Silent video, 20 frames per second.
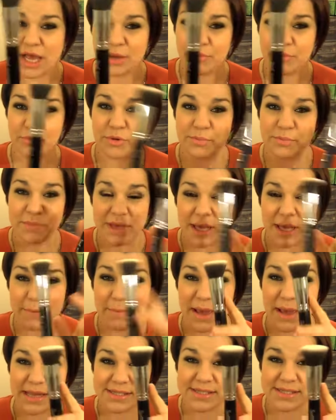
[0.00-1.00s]
would be a
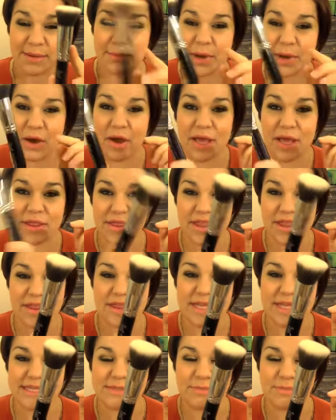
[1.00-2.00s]
better buy than
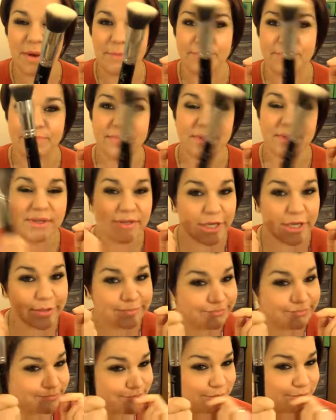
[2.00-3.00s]
this one. So,
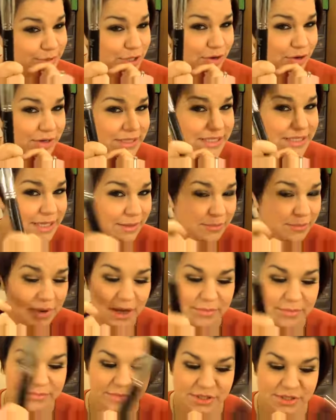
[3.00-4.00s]
sorry
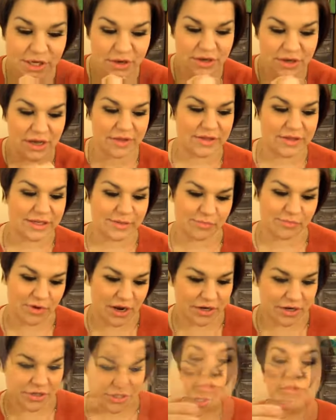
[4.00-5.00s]
Sigma, don't like this
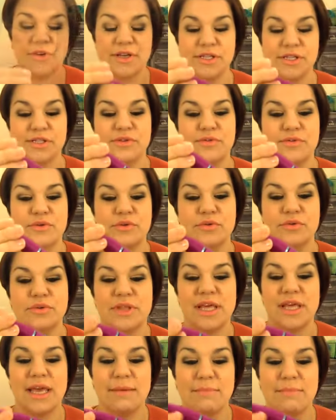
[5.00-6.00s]
brush. First of all,
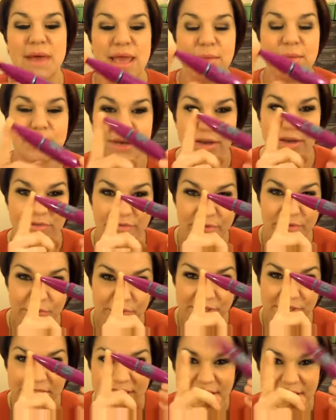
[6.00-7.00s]
the Maybelline
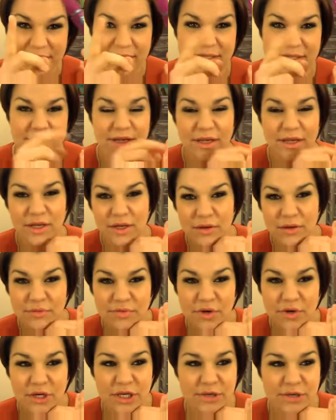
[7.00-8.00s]
Falsies
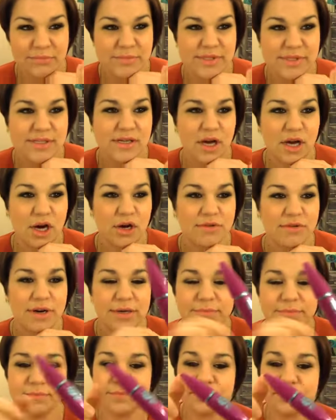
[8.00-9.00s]
Volume
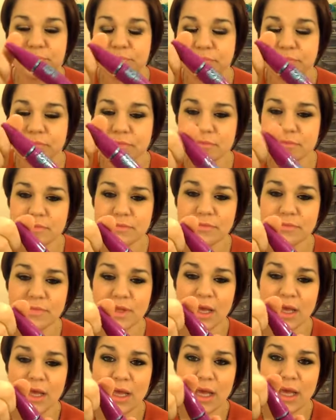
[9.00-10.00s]
Mascara.
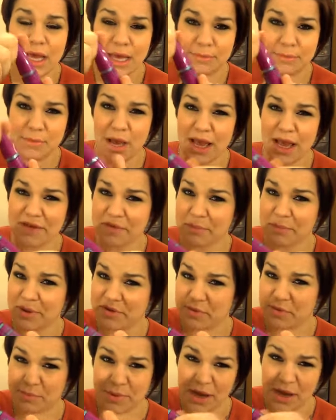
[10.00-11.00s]
I have a
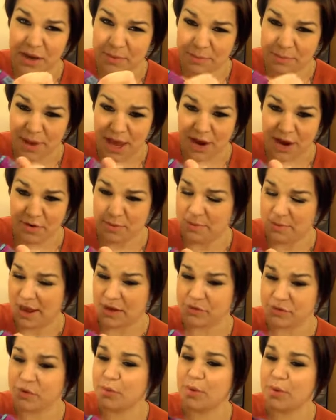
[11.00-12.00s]
bit of a bugbear
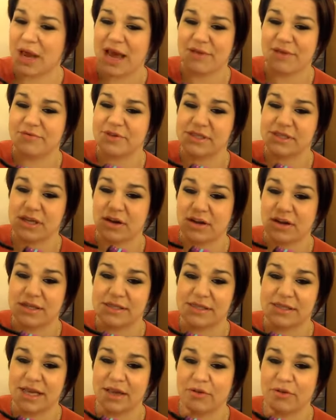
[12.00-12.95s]
about all advertising